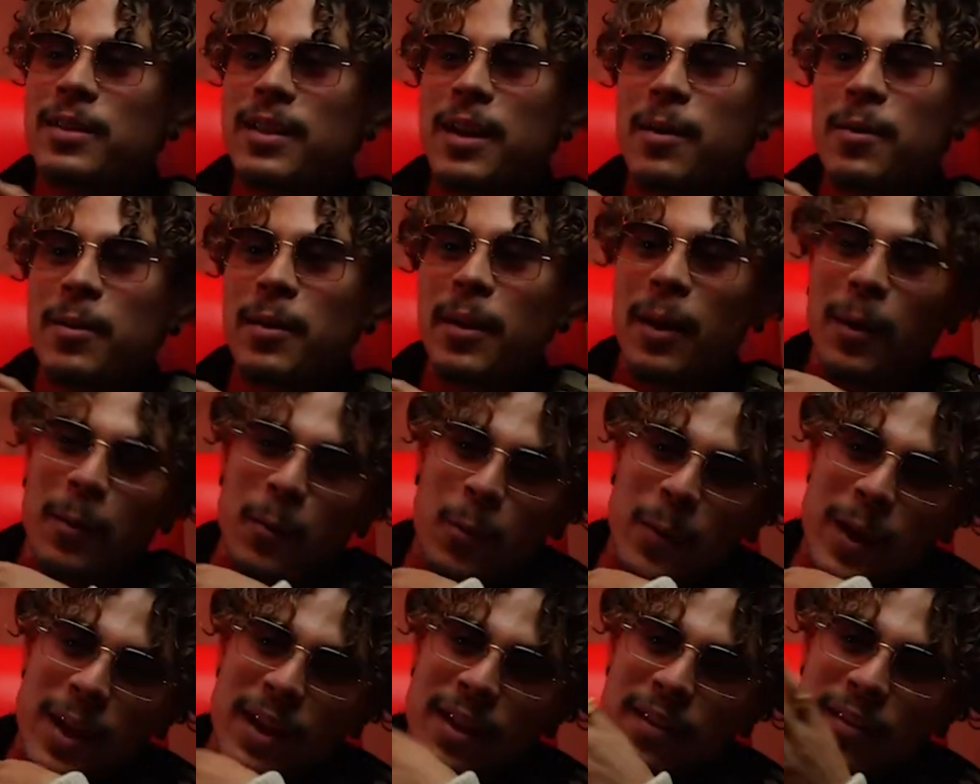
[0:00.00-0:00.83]
I'd
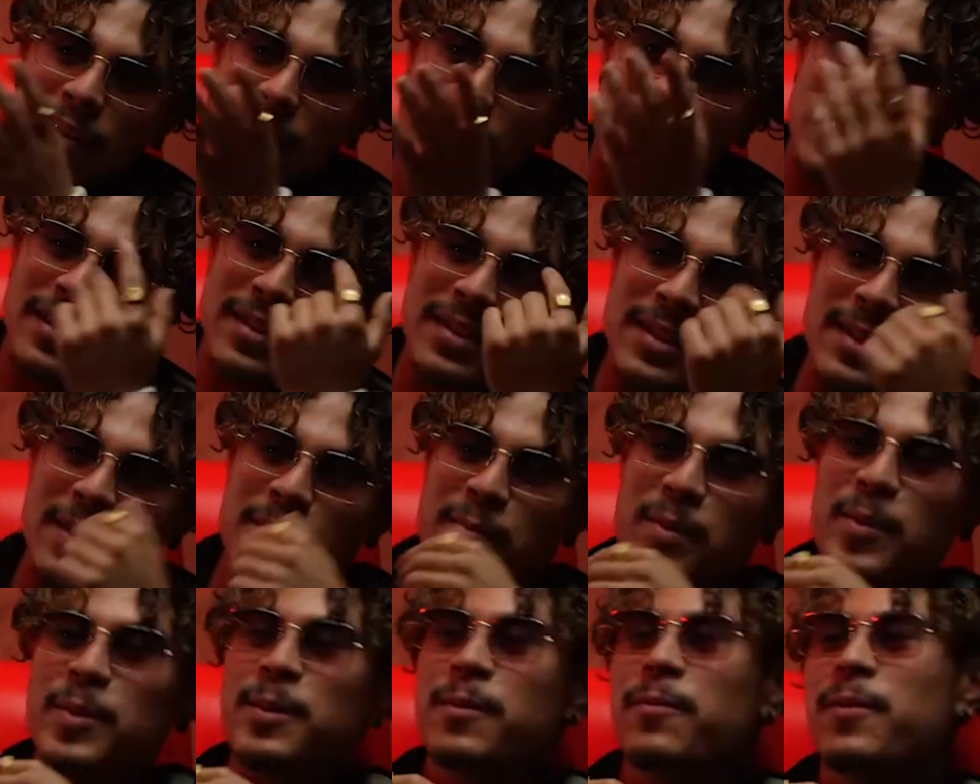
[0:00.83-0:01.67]
wait and then I'd see the
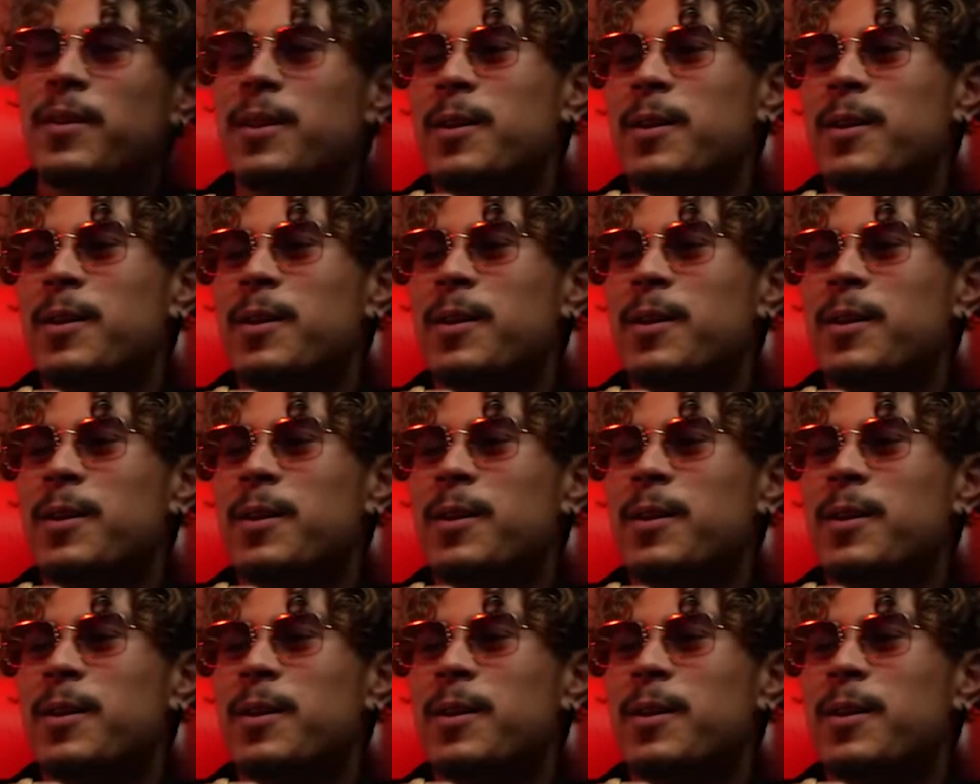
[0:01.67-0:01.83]
music videos.